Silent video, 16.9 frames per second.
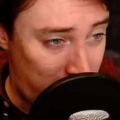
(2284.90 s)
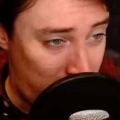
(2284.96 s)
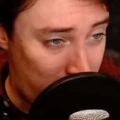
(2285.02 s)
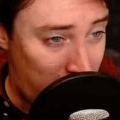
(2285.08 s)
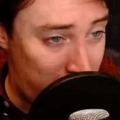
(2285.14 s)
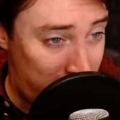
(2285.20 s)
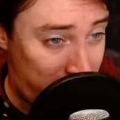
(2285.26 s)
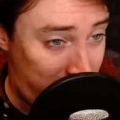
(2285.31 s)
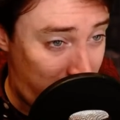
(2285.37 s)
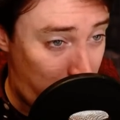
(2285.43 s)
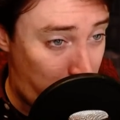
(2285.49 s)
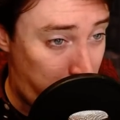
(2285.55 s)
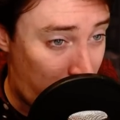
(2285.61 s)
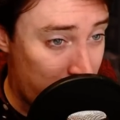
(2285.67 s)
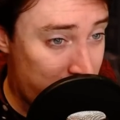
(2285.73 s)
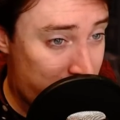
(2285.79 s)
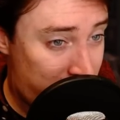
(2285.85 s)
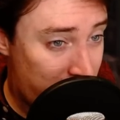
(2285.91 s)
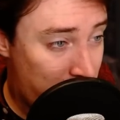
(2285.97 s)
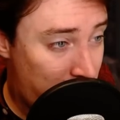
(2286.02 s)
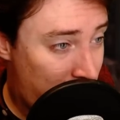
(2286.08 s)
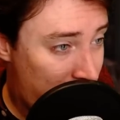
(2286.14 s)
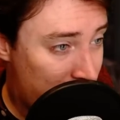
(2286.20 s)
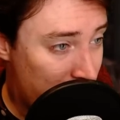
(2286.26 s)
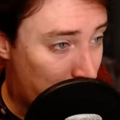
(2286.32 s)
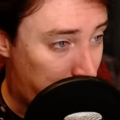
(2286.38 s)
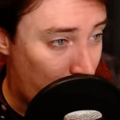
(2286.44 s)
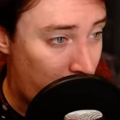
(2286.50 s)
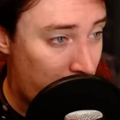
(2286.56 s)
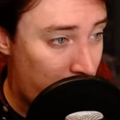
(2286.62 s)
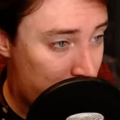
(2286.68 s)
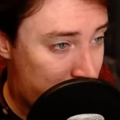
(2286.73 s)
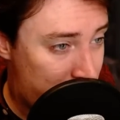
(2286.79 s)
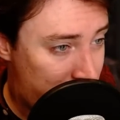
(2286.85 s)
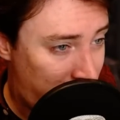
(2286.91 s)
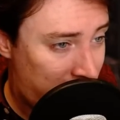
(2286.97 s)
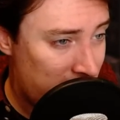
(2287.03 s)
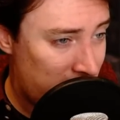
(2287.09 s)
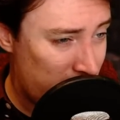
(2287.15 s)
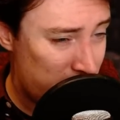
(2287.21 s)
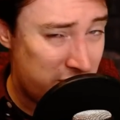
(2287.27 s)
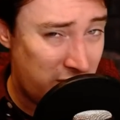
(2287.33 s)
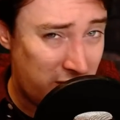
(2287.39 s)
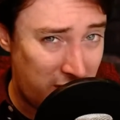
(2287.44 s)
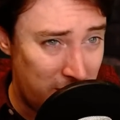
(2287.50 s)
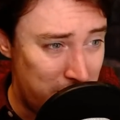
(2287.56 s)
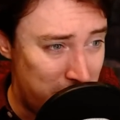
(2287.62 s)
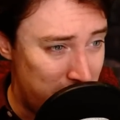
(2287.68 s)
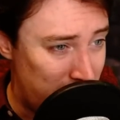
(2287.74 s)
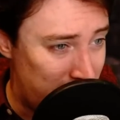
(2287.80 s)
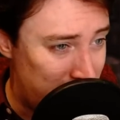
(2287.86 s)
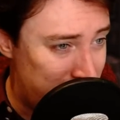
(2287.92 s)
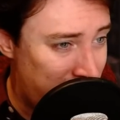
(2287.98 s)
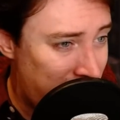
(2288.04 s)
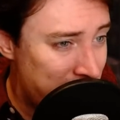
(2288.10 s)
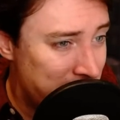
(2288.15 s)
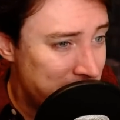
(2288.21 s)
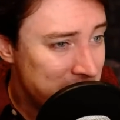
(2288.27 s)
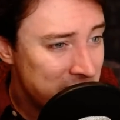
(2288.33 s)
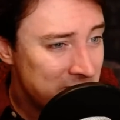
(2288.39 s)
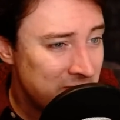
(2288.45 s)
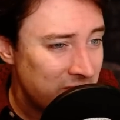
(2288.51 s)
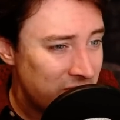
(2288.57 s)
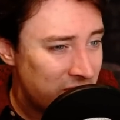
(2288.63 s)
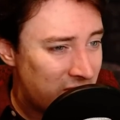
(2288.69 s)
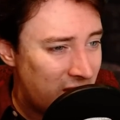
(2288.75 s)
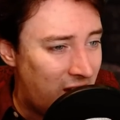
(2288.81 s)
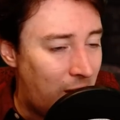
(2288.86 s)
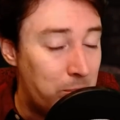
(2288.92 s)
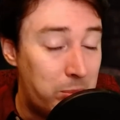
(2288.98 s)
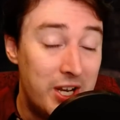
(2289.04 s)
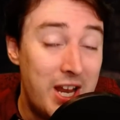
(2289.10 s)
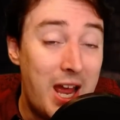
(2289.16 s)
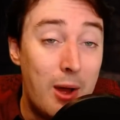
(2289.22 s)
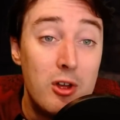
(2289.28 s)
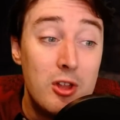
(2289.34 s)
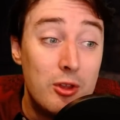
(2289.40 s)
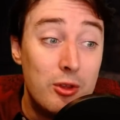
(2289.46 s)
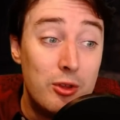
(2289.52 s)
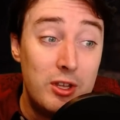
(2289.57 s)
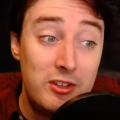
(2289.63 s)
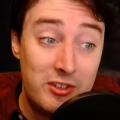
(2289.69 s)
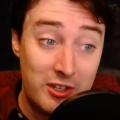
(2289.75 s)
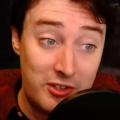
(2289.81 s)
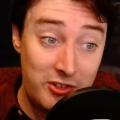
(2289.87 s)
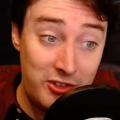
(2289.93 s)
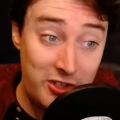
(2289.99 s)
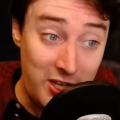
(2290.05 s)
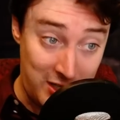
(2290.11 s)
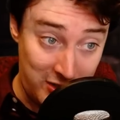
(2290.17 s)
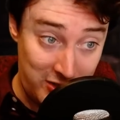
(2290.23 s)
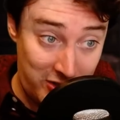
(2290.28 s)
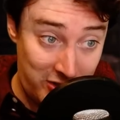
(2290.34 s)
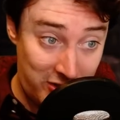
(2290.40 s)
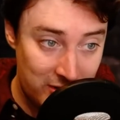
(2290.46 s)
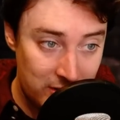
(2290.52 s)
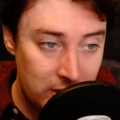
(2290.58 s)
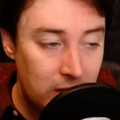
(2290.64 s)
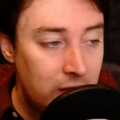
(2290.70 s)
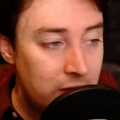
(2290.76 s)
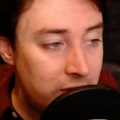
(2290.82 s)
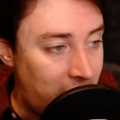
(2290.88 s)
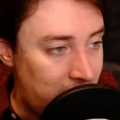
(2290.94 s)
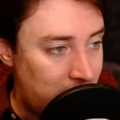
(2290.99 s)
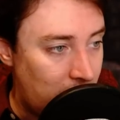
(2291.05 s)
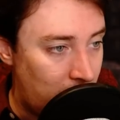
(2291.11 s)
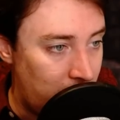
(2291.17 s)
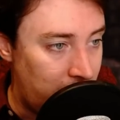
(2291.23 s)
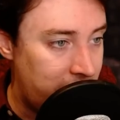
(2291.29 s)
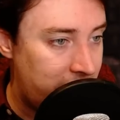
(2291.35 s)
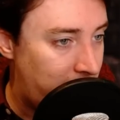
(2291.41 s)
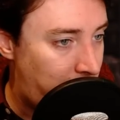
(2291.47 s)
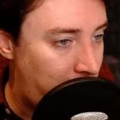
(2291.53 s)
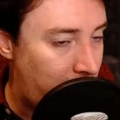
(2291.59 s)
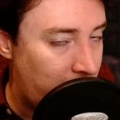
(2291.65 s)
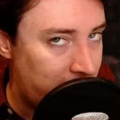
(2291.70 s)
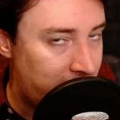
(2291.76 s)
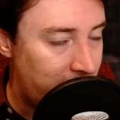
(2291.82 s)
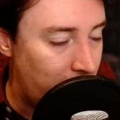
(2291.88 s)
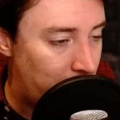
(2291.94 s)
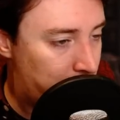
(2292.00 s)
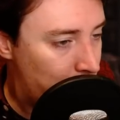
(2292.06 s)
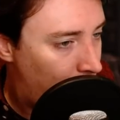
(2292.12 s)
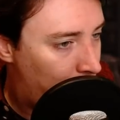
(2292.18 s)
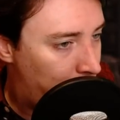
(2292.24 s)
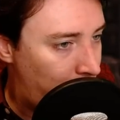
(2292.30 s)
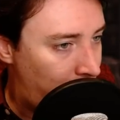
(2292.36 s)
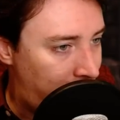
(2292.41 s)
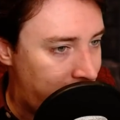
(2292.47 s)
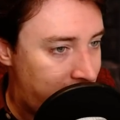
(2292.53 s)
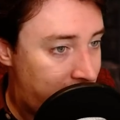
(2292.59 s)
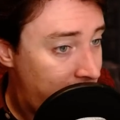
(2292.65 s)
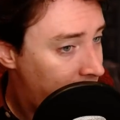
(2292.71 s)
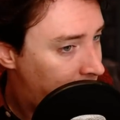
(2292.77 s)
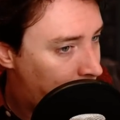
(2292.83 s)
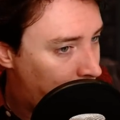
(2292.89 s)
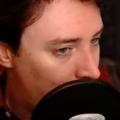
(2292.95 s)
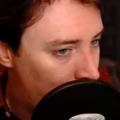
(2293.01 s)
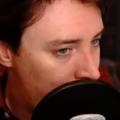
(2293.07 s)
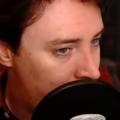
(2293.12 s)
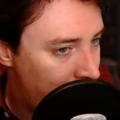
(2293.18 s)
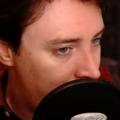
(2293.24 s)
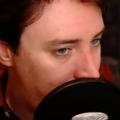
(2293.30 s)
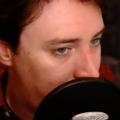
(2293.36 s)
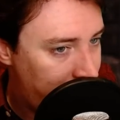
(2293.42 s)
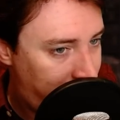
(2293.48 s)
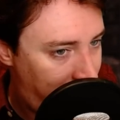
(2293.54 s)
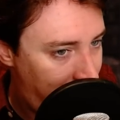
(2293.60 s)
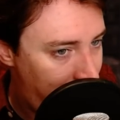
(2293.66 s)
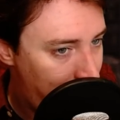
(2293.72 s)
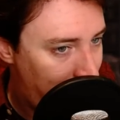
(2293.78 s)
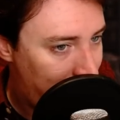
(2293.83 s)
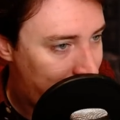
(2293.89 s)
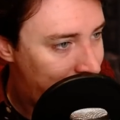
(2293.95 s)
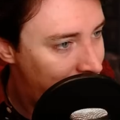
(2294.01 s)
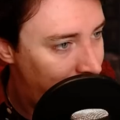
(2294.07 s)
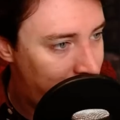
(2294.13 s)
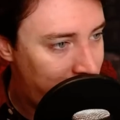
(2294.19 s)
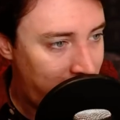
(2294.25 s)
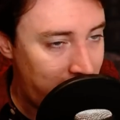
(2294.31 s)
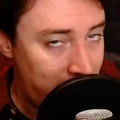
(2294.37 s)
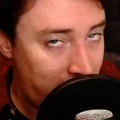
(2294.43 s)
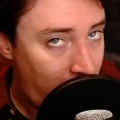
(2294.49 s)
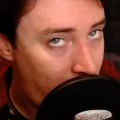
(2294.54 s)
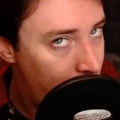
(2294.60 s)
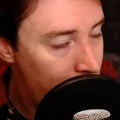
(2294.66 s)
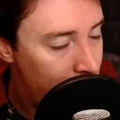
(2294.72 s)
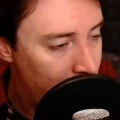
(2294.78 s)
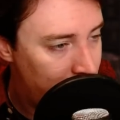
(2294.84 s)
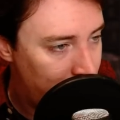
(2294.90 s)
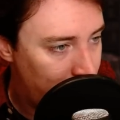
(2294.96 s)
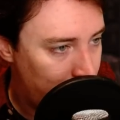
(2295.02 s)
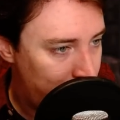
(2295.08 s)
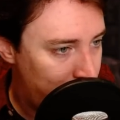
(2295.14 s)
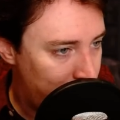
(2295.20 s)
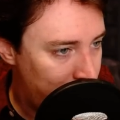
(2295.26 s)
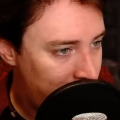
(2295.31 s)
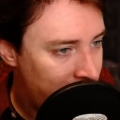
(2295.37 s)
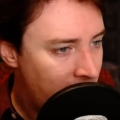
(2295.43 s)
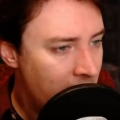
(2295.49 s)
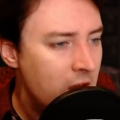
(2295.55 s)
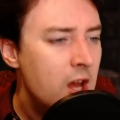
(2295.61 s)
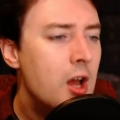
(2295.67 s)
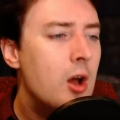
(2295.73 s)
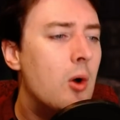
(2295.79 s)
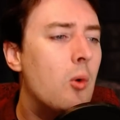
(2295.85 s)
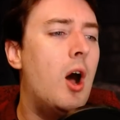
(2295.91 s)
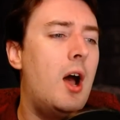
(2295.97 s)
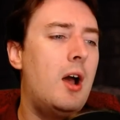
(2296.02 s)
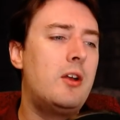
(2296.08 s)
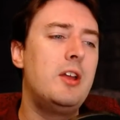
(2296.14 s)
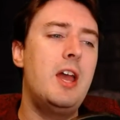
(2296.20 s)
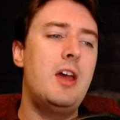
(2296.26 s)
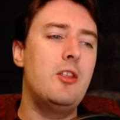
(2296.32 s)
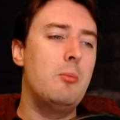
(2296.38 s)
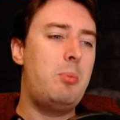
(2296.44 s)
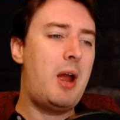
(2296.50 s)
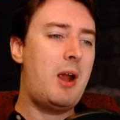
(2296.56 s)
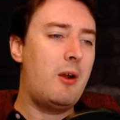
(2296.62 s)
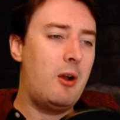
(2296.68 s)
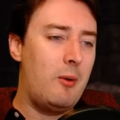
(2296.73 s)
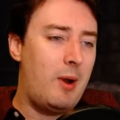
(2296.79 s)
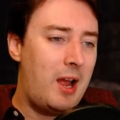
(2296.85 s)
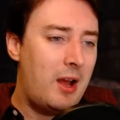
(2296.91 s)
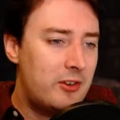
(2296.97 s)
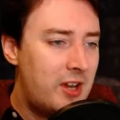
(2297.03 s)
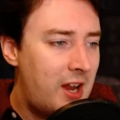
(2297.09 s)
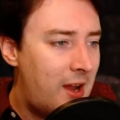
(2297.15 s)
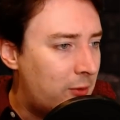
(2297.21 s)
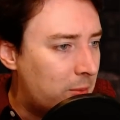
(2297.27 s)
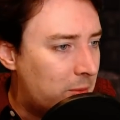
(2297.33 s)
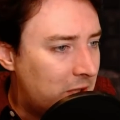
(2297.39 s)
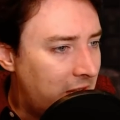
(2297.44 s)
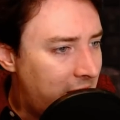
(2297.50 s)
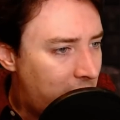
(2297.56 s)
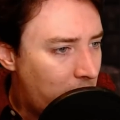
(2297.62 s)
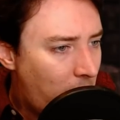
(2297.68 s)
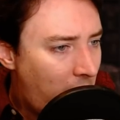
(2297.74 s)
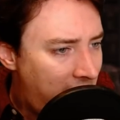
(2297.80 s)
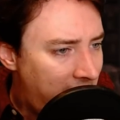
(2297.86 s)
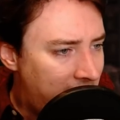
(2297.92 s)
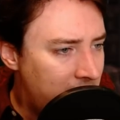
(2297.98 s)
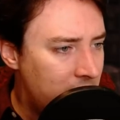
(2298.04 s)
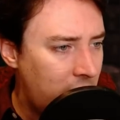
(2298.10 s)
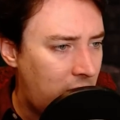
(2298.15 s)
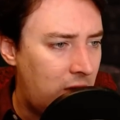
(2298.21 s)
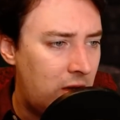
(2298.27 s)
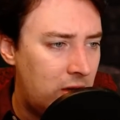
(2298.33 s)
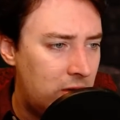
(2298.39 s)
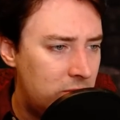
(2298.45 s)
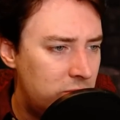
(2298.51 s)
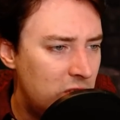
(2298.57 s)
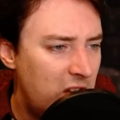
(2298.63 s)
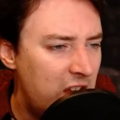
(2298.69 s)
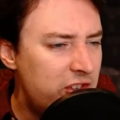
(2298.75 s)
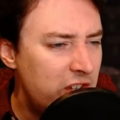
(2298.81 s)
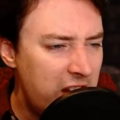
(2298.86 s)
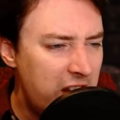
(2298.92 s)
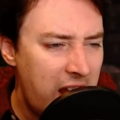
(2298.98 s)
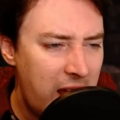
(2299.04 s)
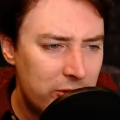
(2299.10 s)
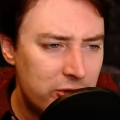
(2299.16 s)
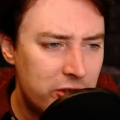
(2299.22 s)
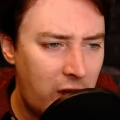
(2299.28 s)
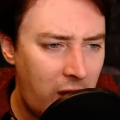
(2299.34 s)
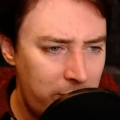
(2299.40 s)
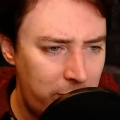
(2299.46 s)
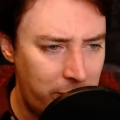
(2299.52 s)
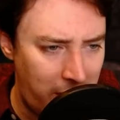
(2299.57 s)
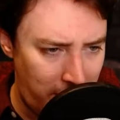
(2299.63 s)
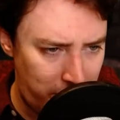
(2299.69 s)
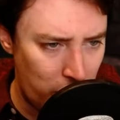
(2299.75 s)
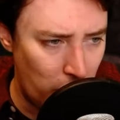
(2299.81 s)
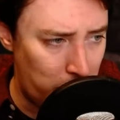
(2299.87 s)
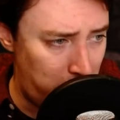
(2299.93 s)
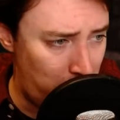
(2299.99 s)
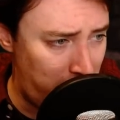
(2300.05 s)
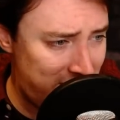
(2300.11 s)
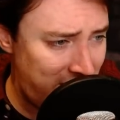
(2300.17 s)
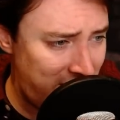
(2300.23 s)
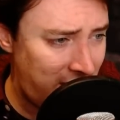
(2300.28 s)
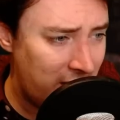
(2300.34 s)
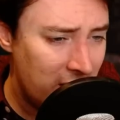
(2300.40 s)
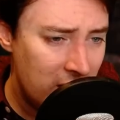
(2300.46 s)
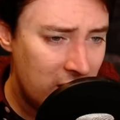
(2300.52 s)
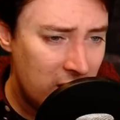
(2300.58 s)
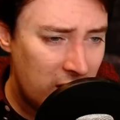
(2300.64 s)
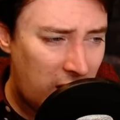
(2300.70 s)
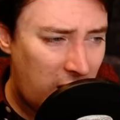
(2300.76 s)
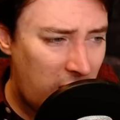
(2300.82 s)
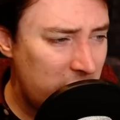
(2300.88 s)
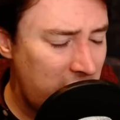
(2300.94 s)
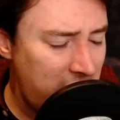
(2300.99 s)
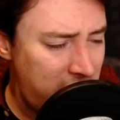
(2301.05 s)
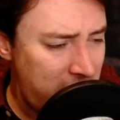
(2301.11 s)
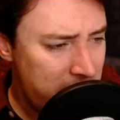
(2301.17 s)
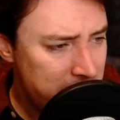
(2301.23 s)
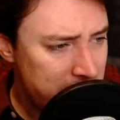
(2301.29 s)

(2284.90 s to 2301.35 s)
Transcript: round this here post, and me and the boy, we should take a little time doing of that. But now, these here seats," said Collins, appearing to appropriate this portion of the scheme as due to his own resourcefulness, "well, I can get the barrow round and have them cleared away in less than an hour's time from now, if you'll permit it. Only..."